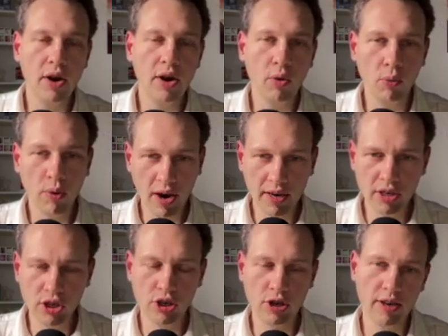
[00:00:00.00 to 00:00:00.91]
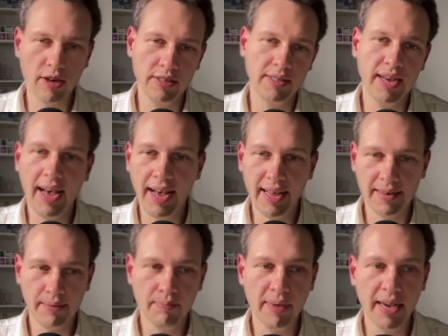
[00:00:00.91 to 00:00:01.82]
one shot and
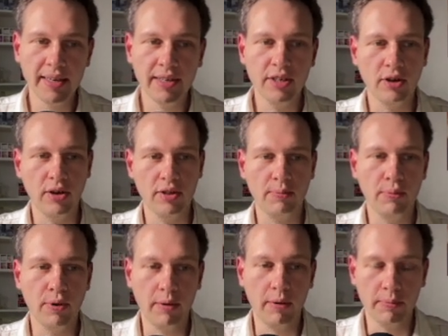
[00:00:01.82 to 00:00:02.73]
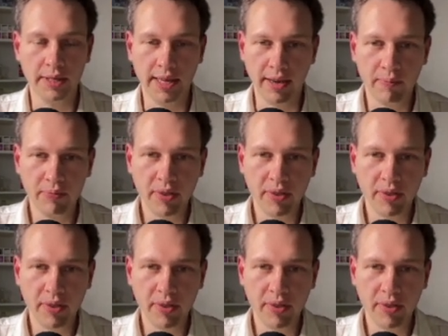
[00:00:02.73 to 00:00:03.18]
many shot prompting.